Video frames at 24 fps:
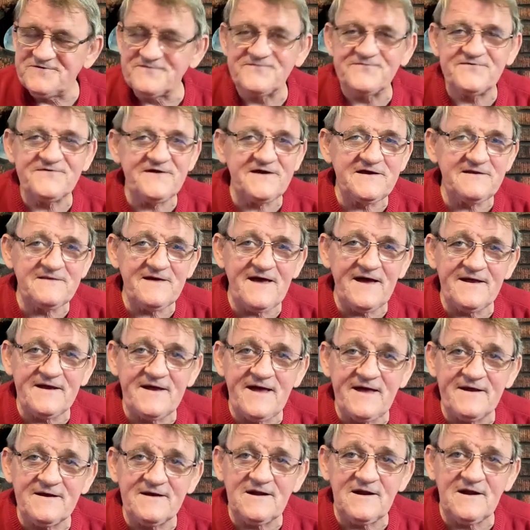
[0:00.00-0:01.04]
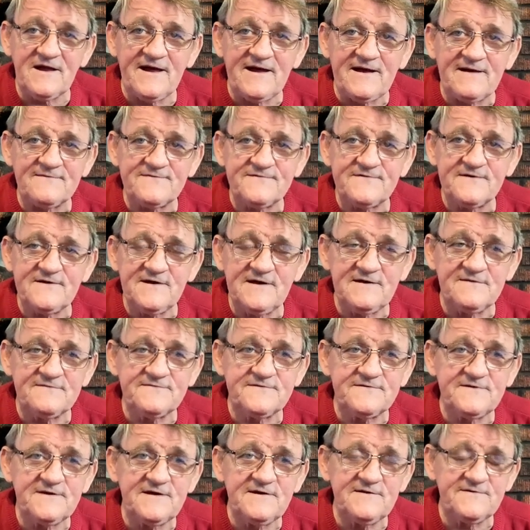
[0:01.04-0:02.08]
see that at a glance.
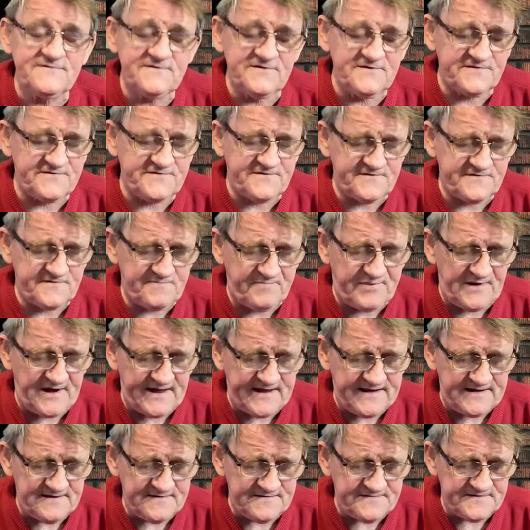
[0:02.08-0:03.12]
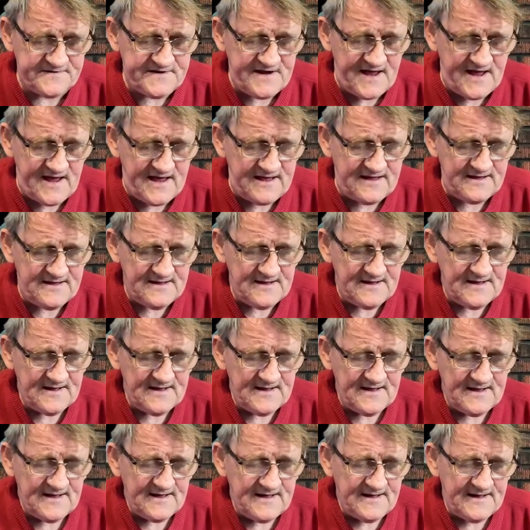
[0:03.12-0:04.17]
It's just as plain as day.
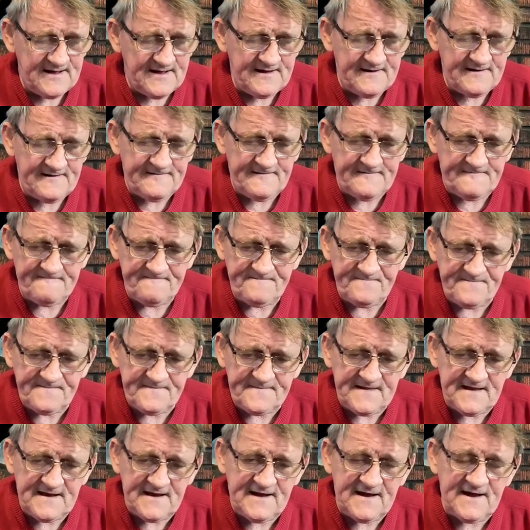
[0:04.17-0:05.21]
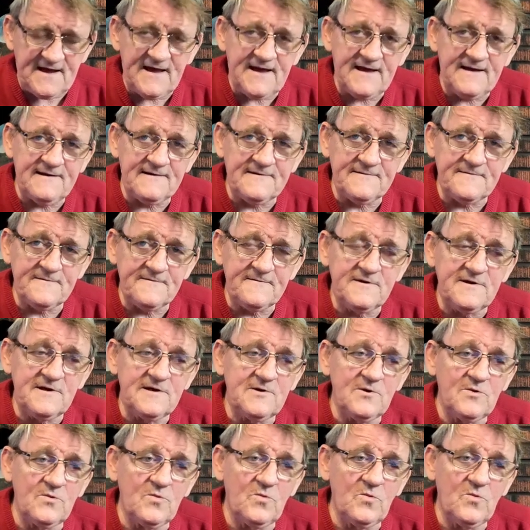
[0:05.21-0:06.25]
And
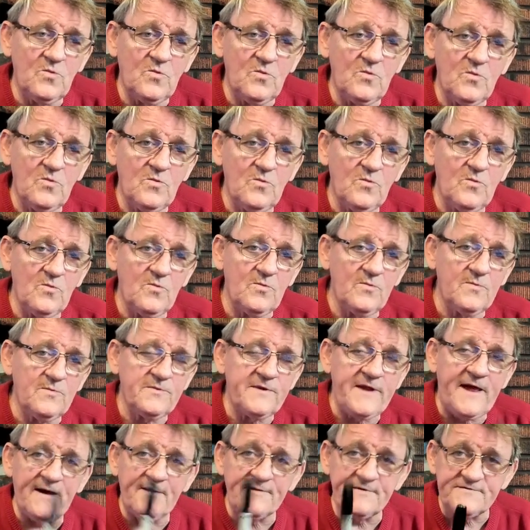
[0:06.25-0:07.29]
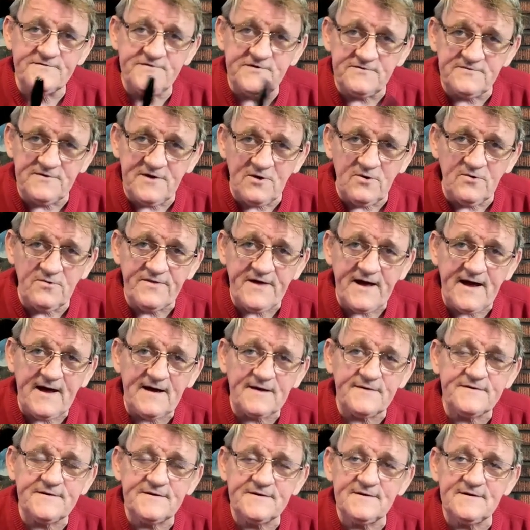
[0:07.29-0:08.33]
now that you know
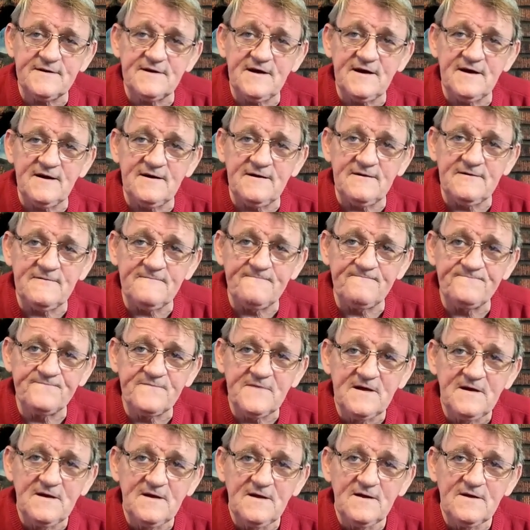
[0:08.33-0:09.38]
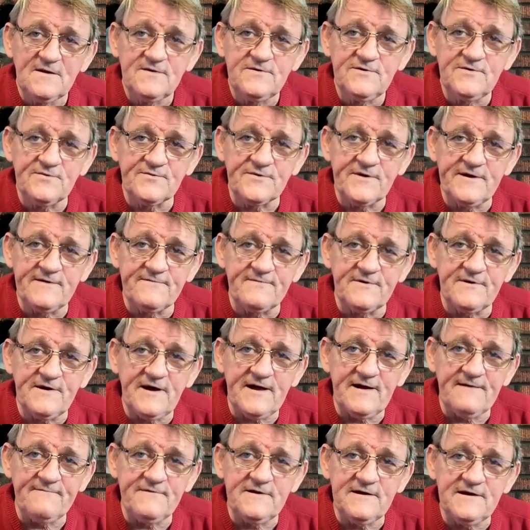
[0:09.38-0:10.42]
that, you'll never
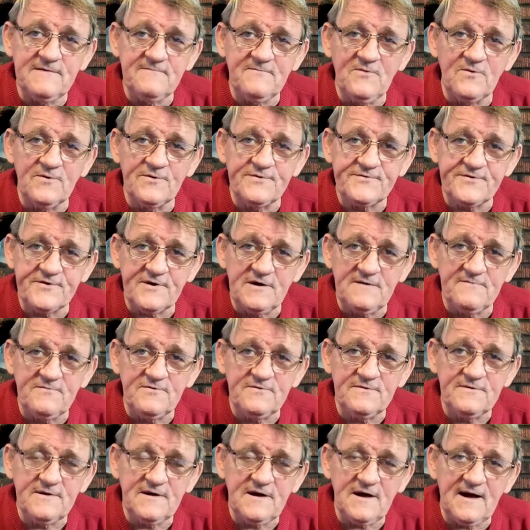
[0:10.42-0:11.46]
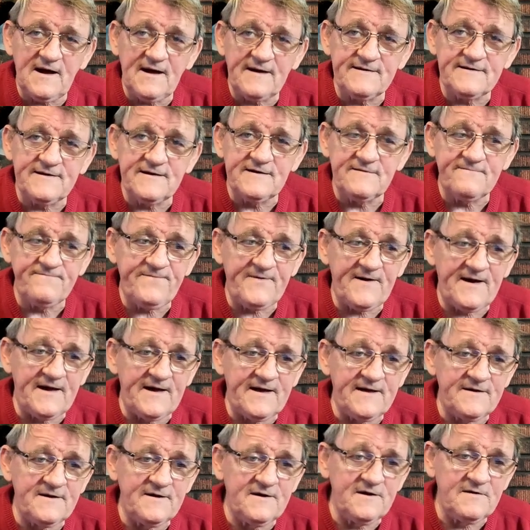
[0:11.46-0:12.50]
have any more trouble
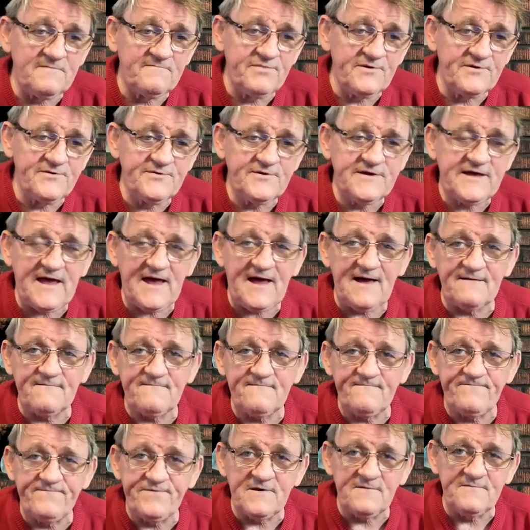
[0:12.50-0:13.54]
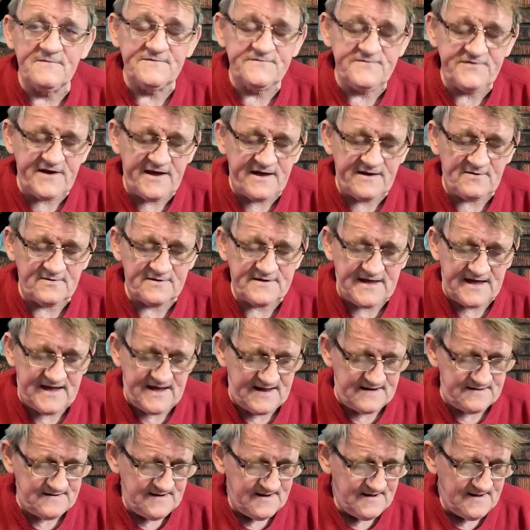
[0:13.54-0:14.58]
identifying a blue cat from a channel
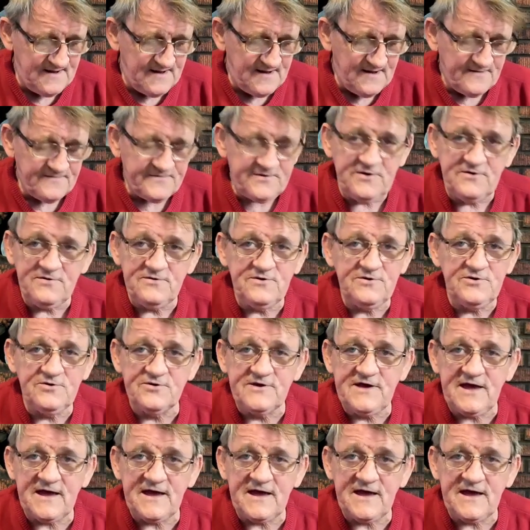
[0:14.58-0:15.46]
cat. You